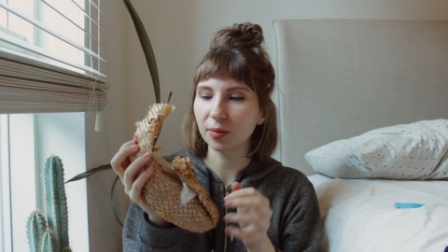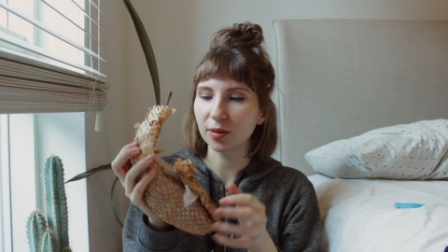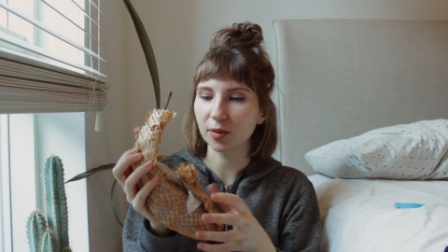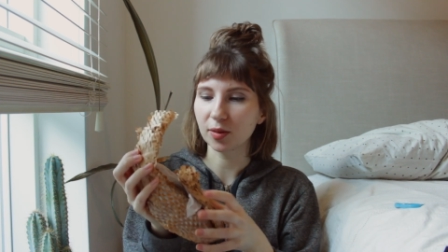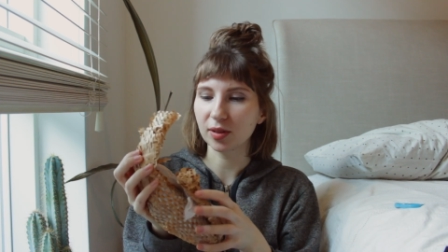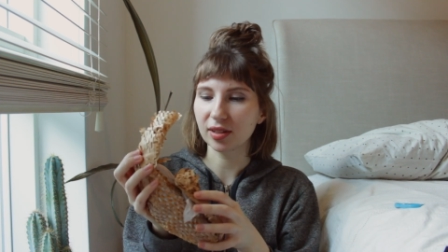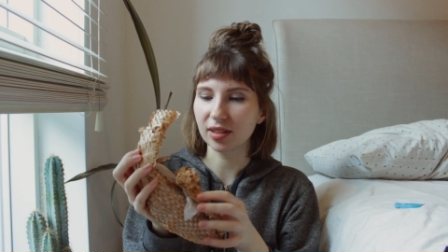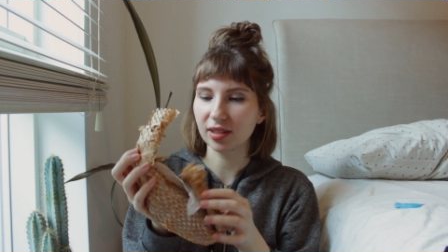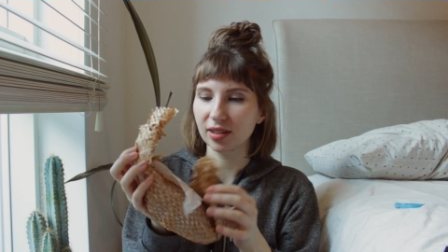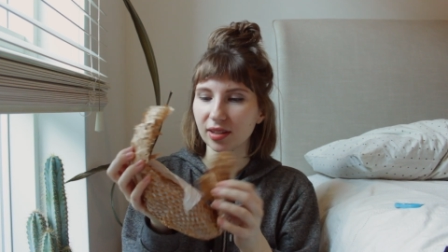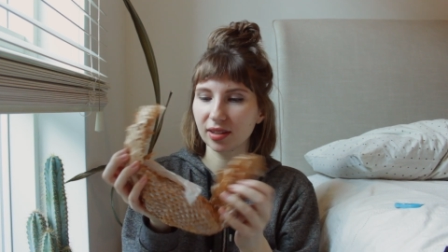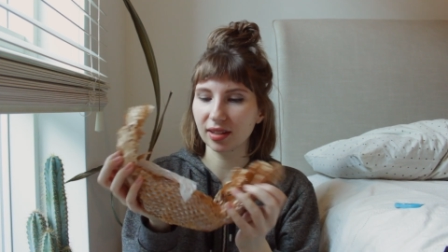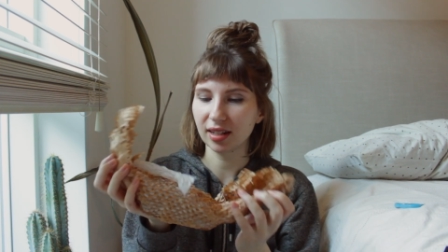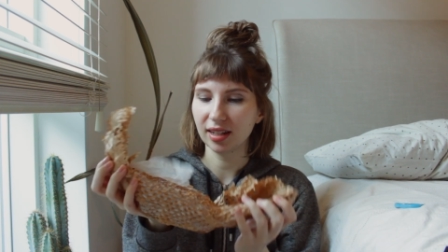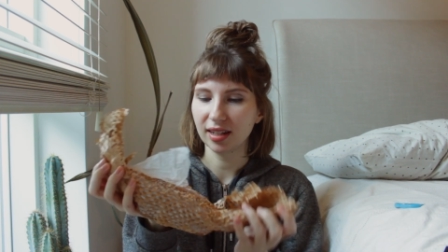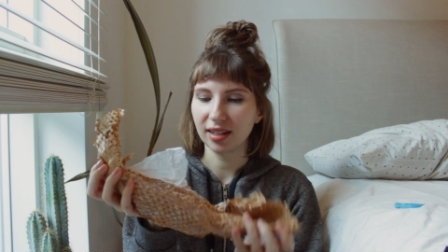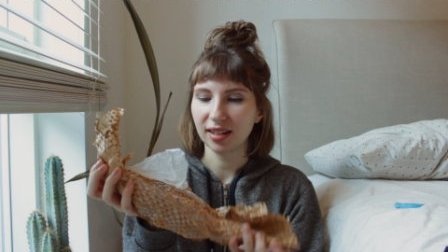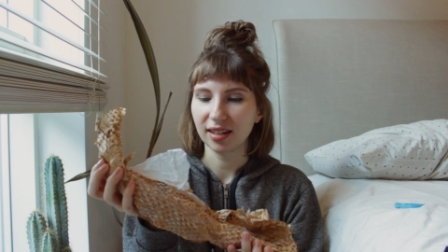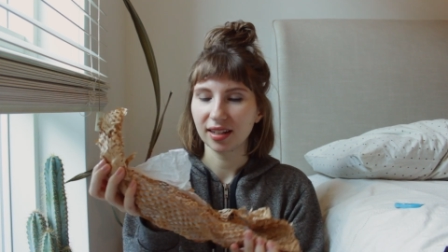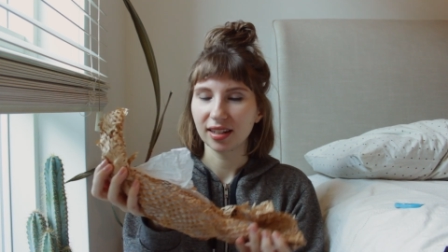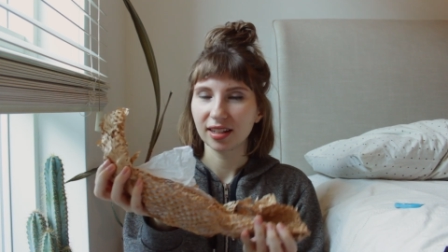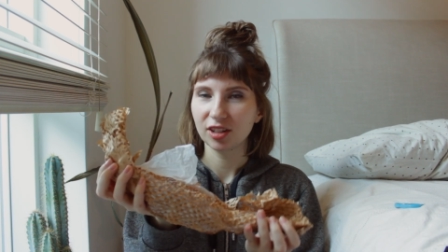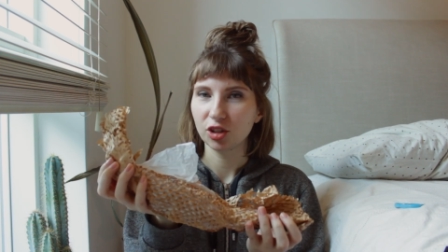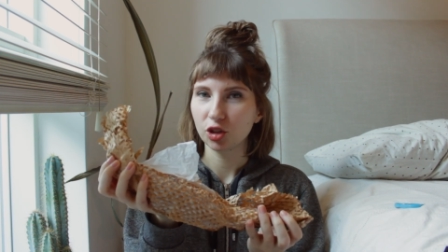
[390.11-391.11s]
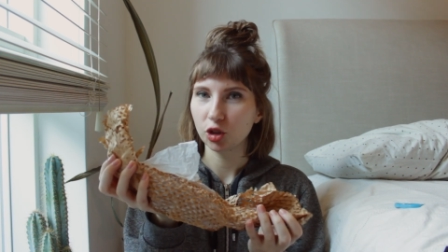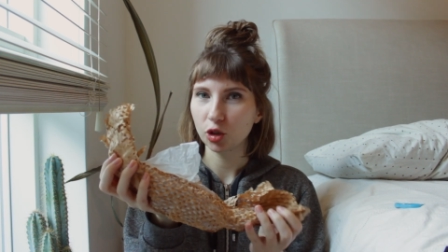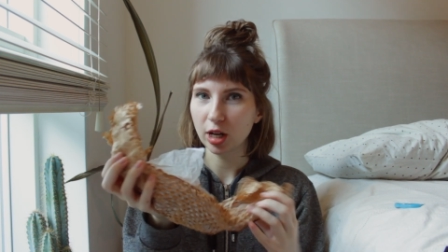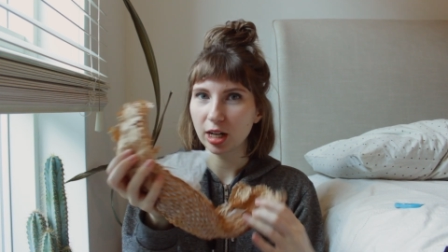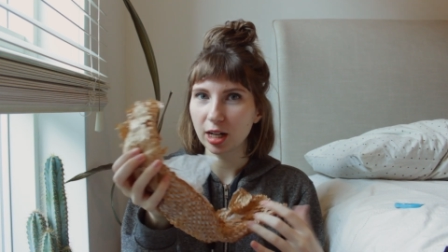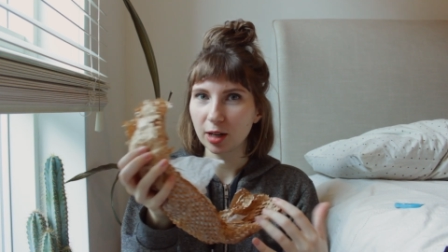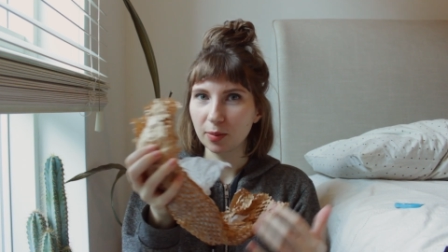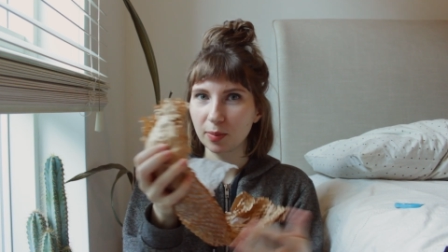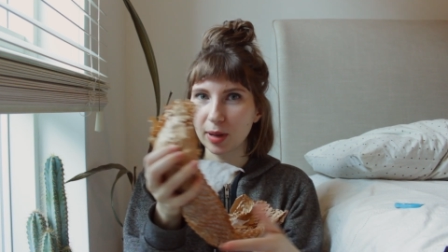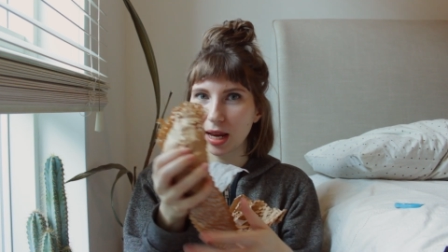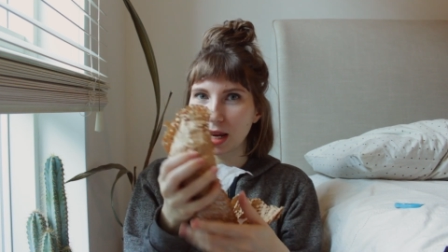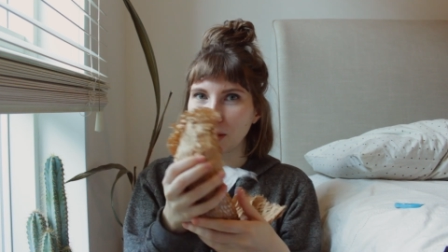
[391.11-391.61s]
so it's
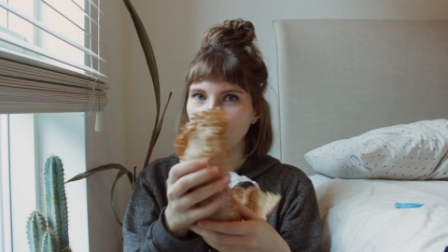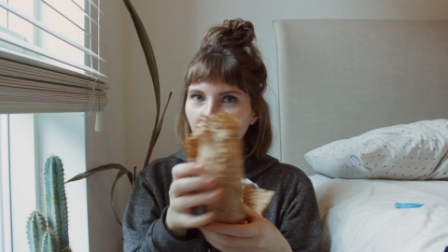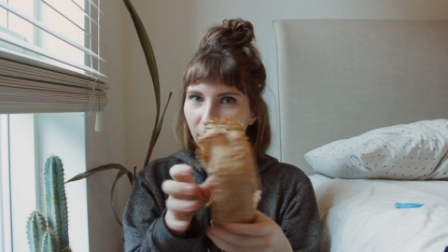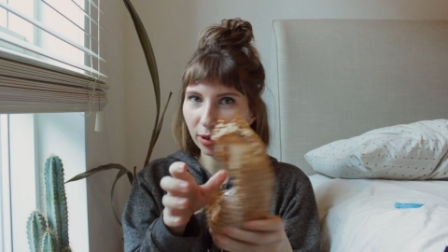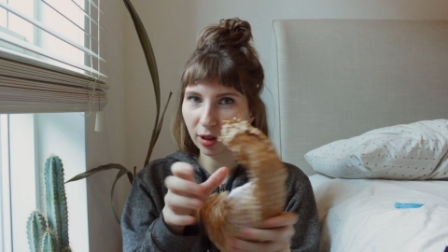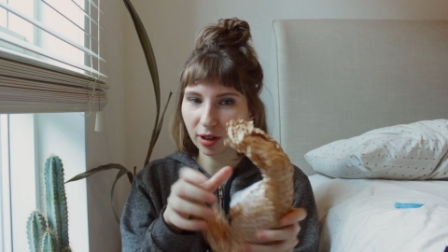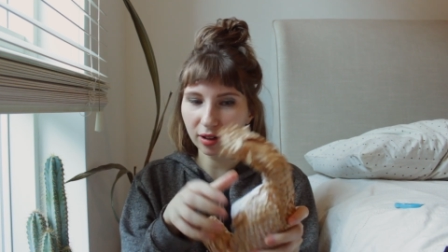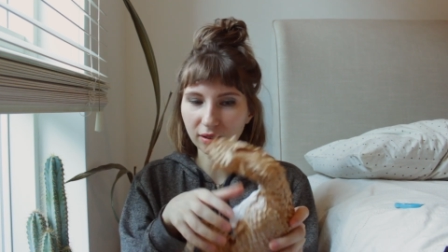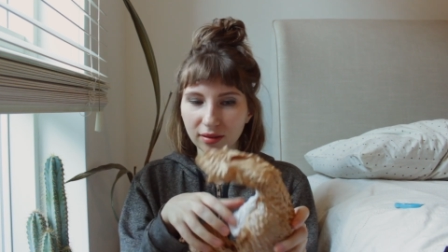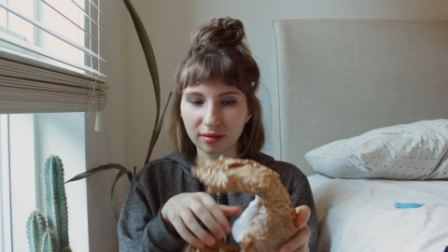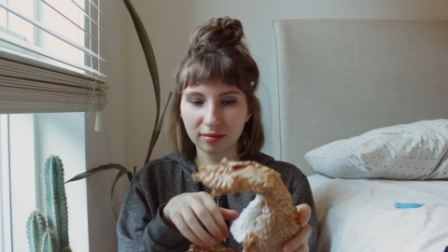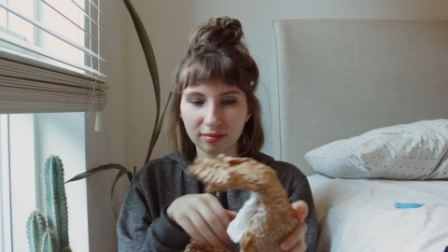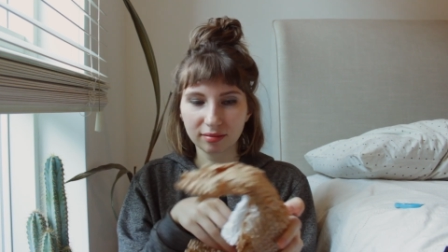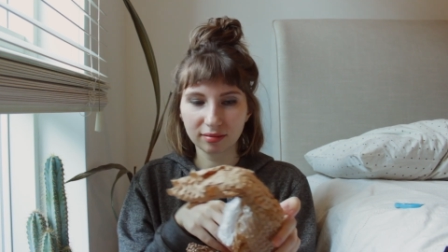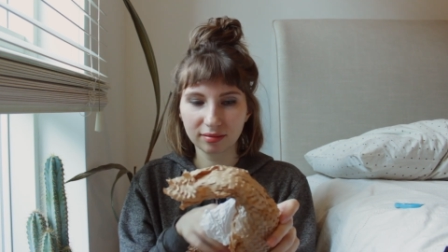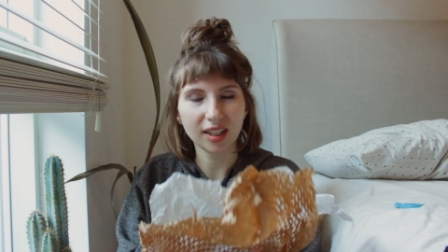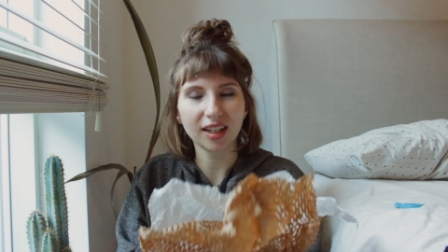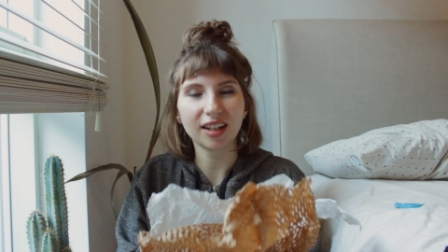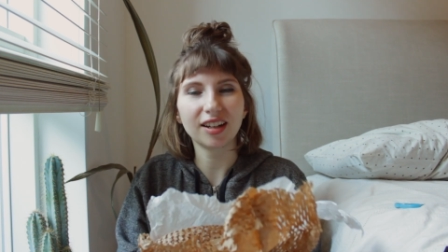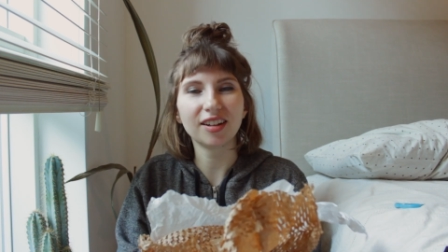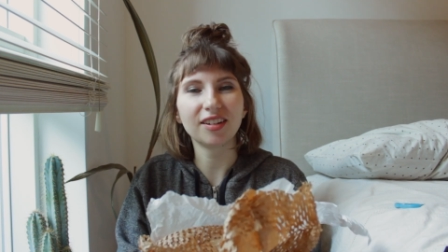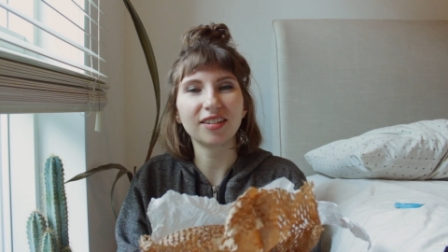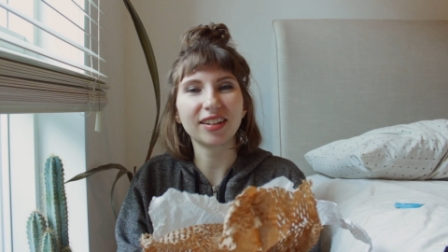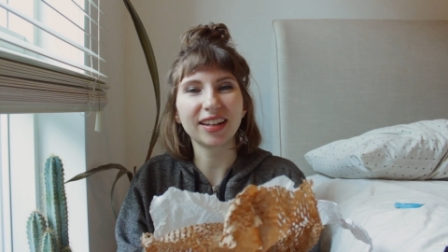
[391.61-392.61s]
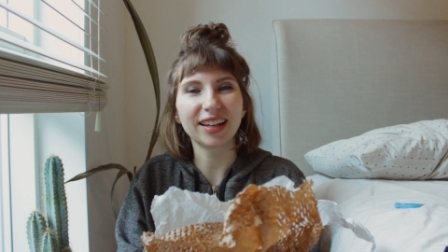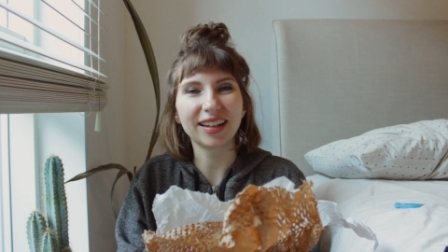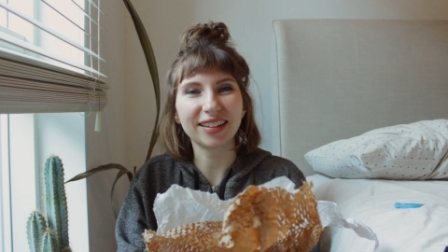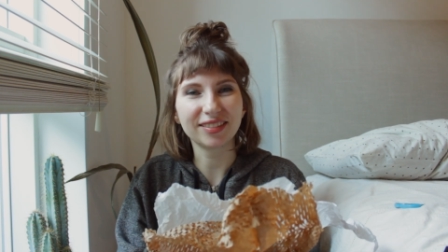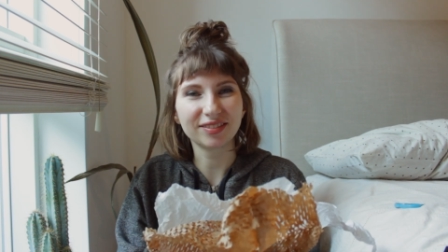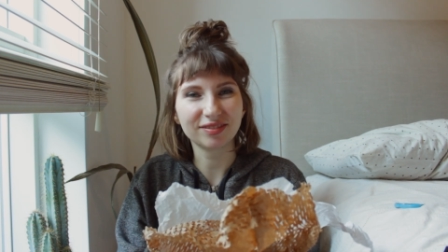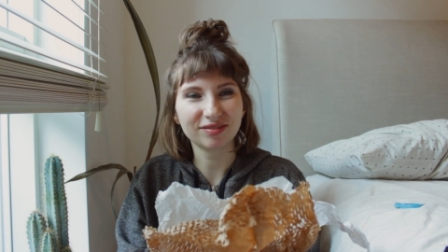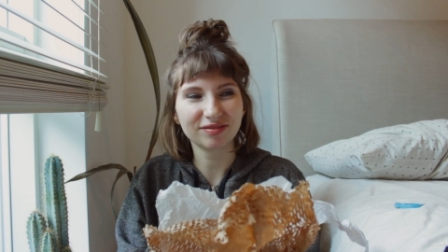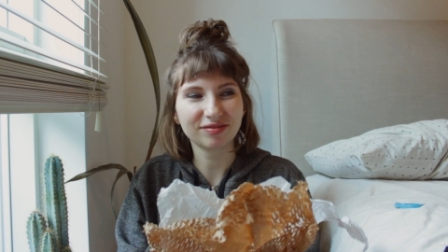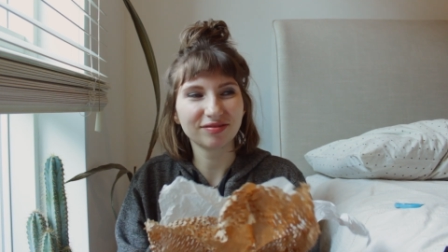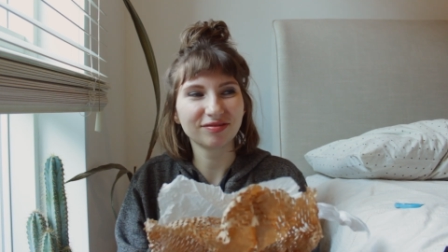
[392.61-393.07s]
shredded paper. Oh yeah.